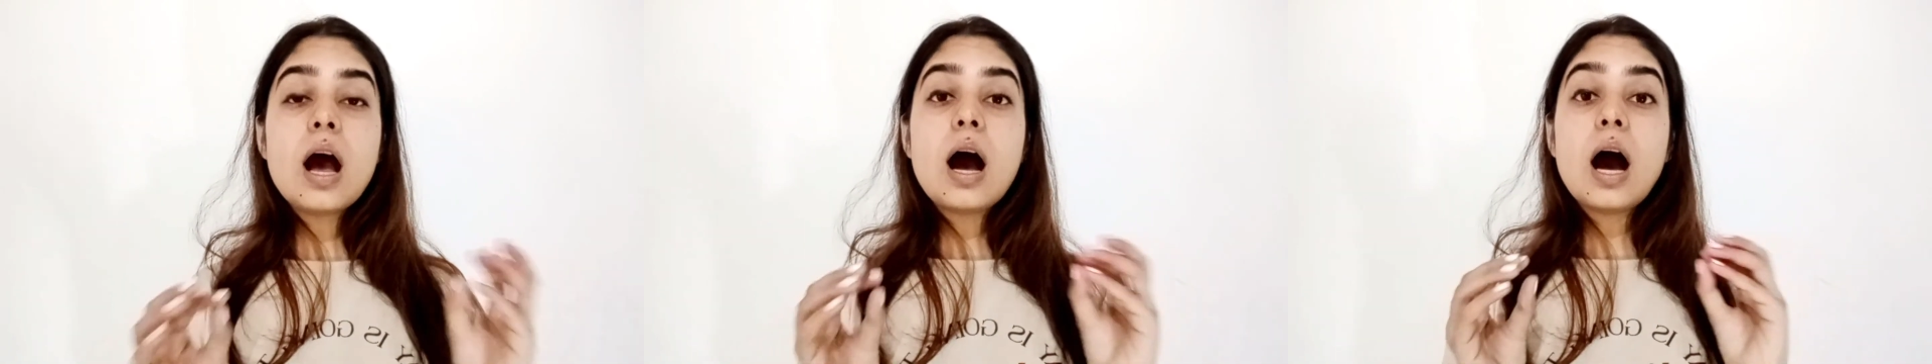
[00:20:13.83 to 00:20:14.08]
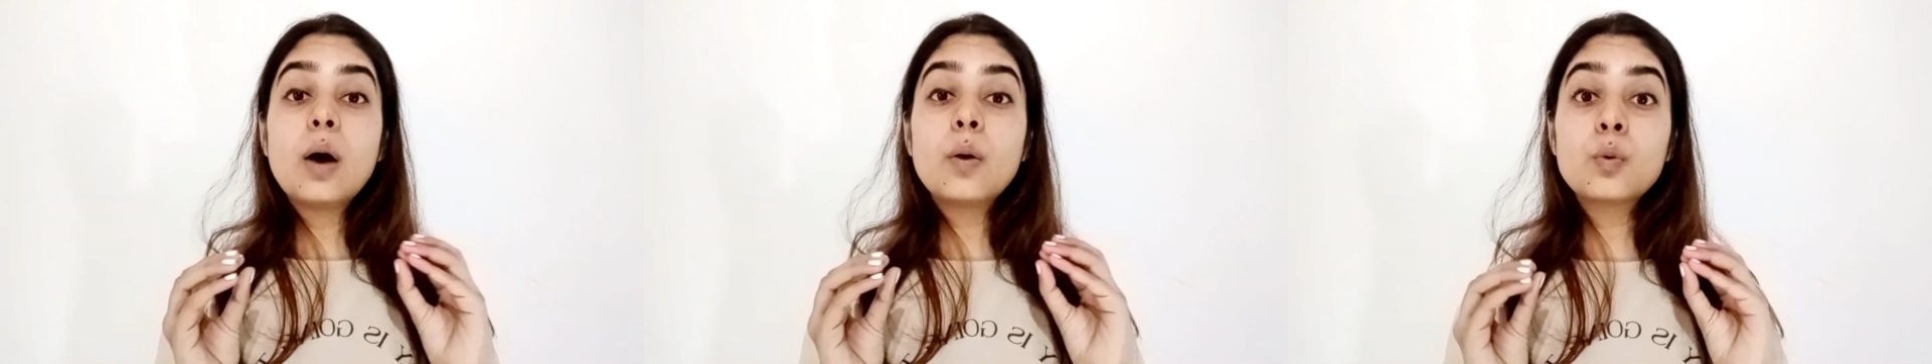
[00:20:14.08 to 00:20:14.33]

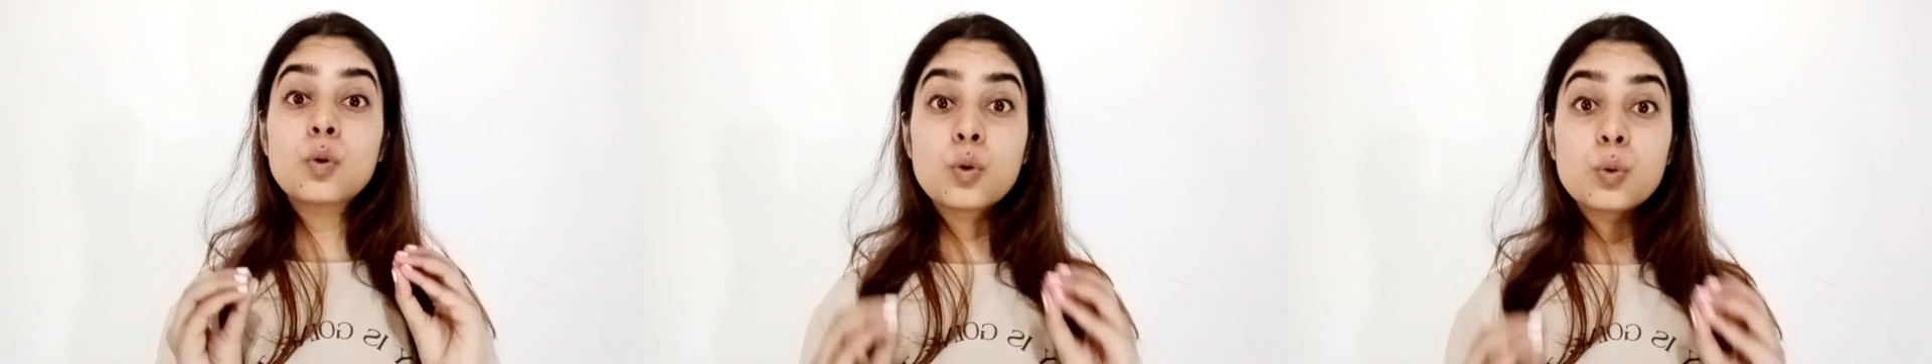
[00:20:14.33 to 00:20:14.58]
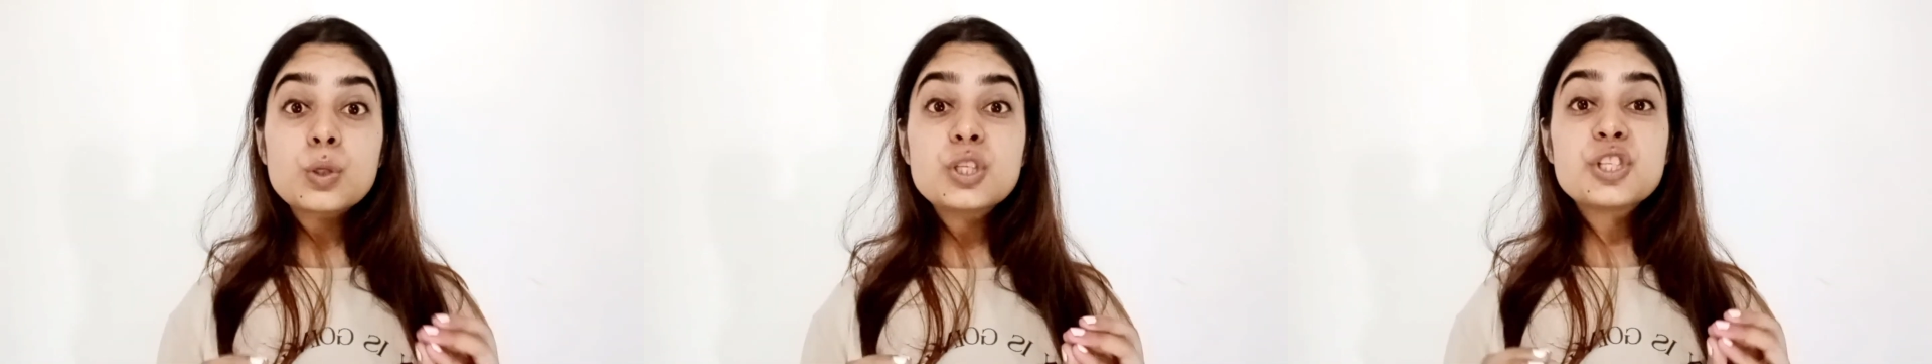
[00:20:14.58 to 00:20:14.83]
how
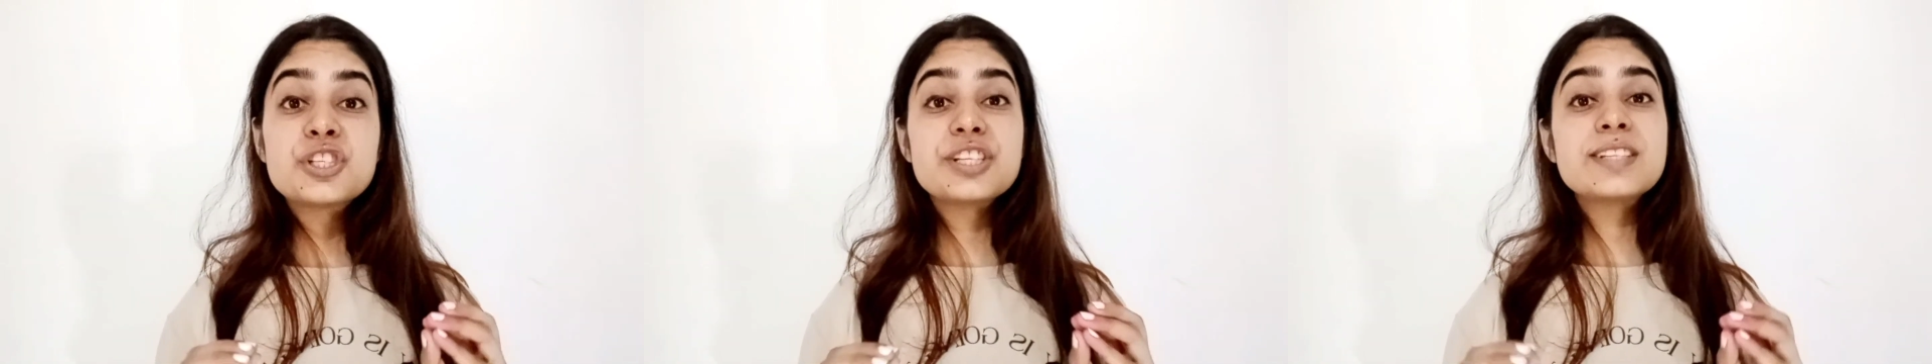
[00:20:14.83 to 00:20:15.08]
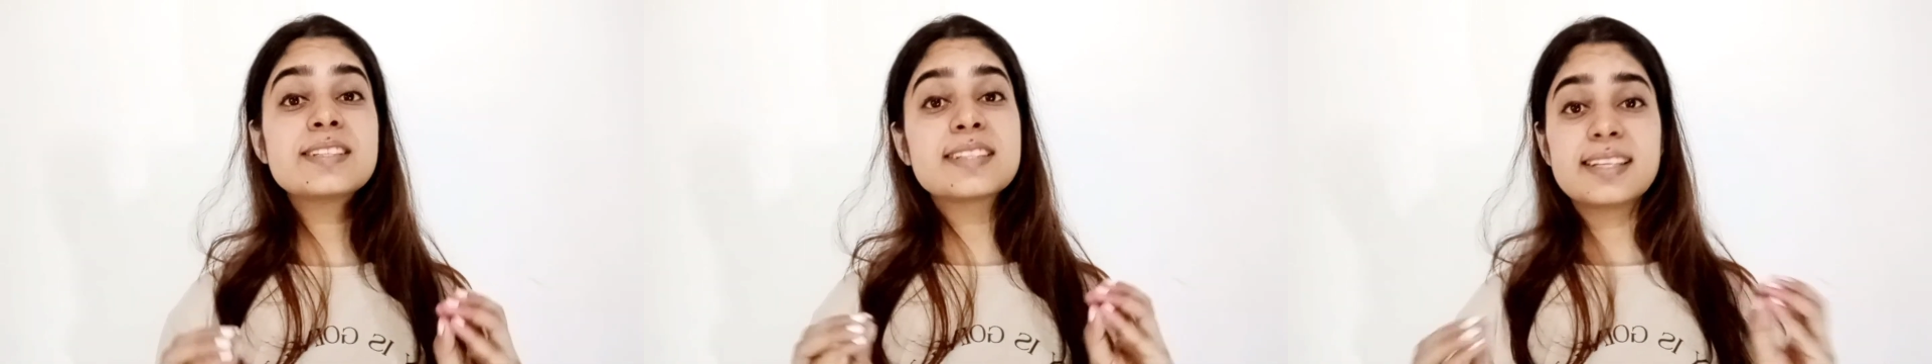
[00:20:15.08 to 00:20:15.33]
good
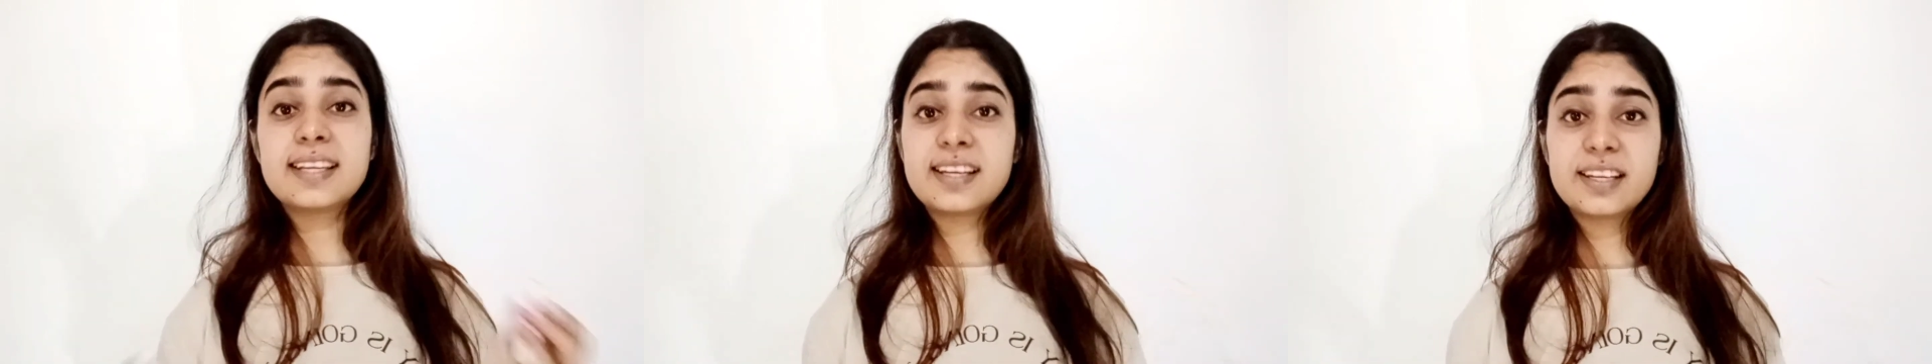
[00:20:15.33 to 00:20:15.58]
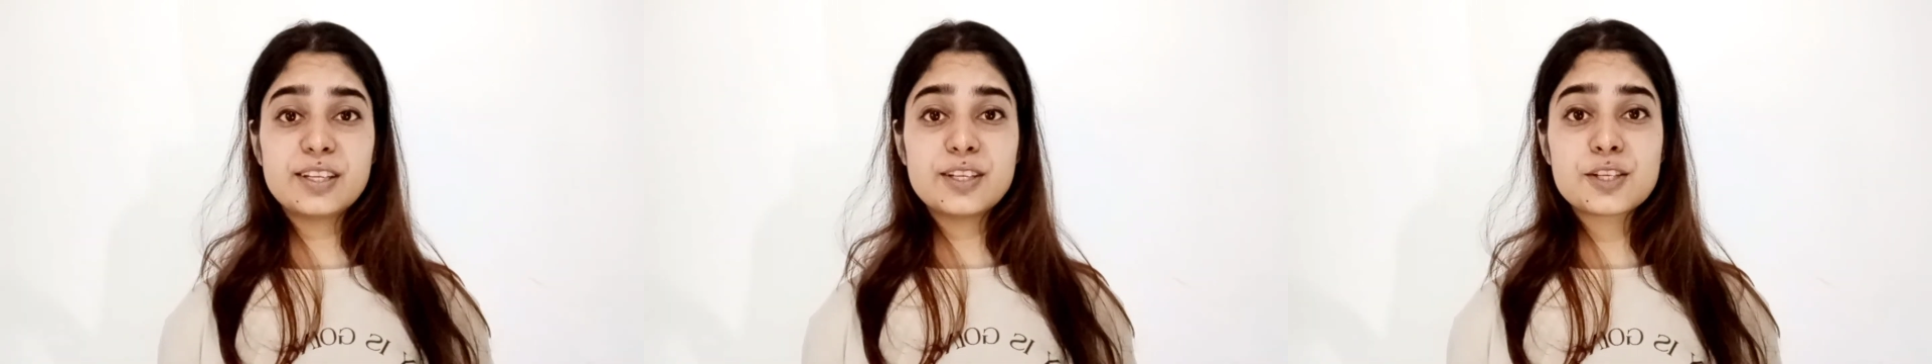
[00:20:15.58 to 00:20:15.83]
she is in
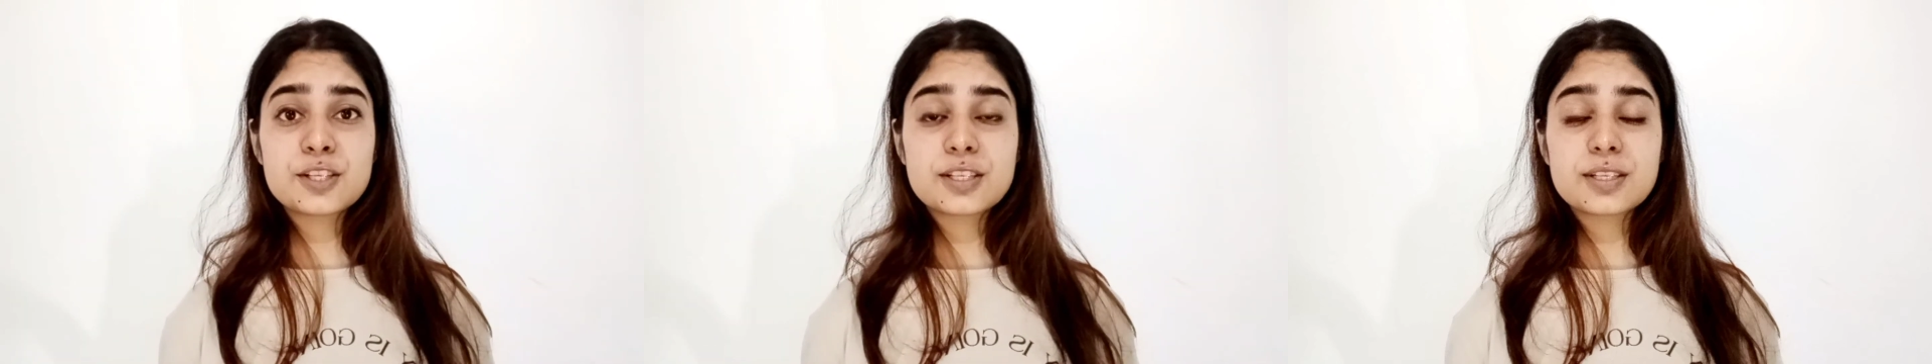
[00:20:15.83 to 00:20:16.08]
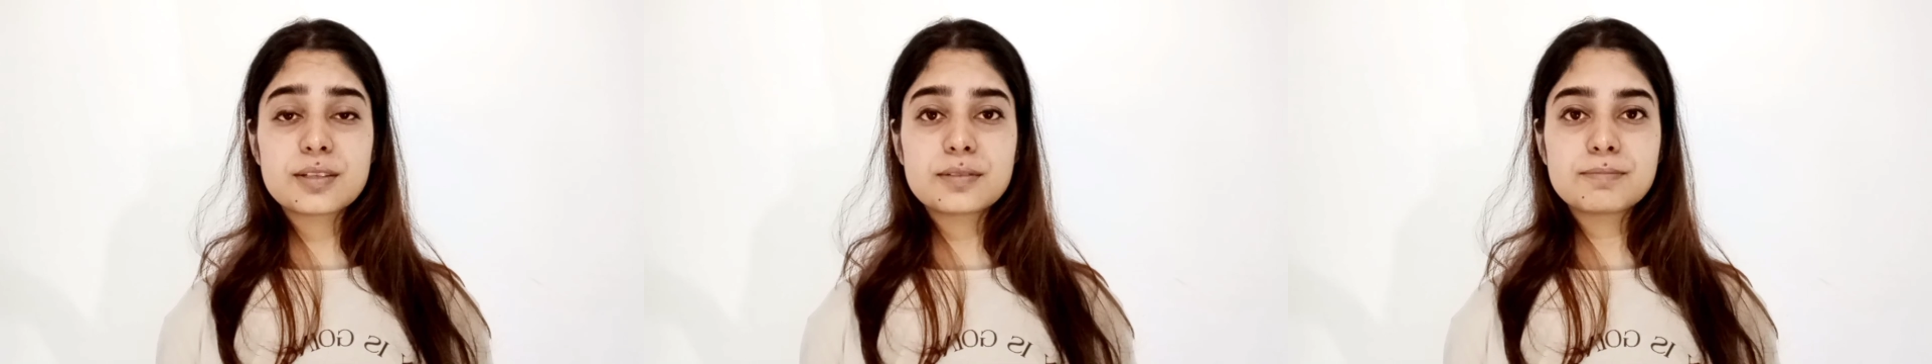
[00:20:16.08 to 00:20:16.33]

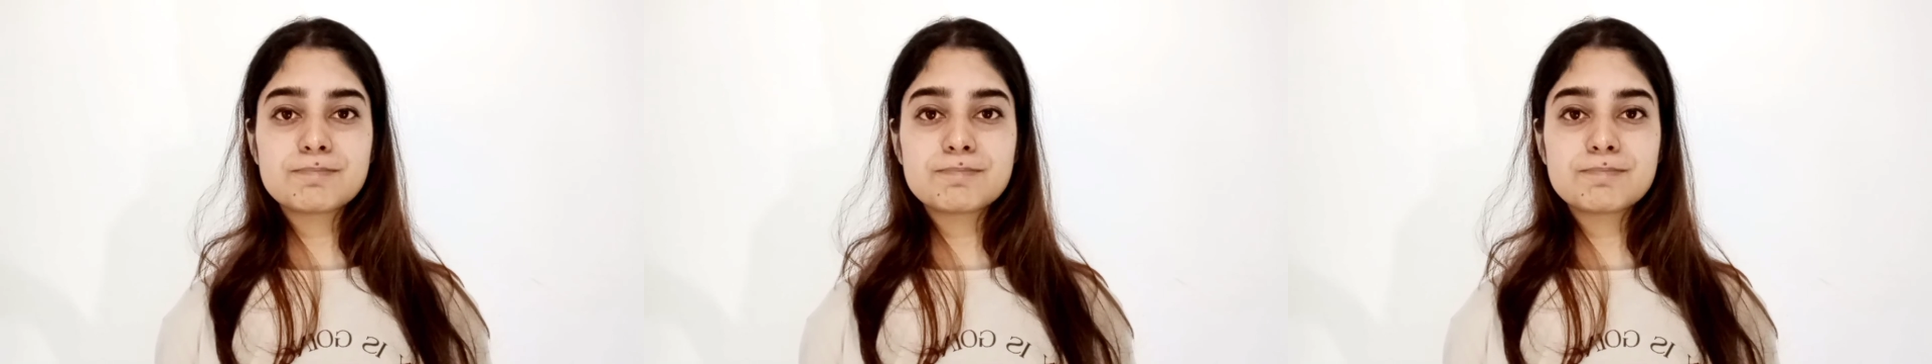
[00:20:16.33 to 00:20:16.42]
English.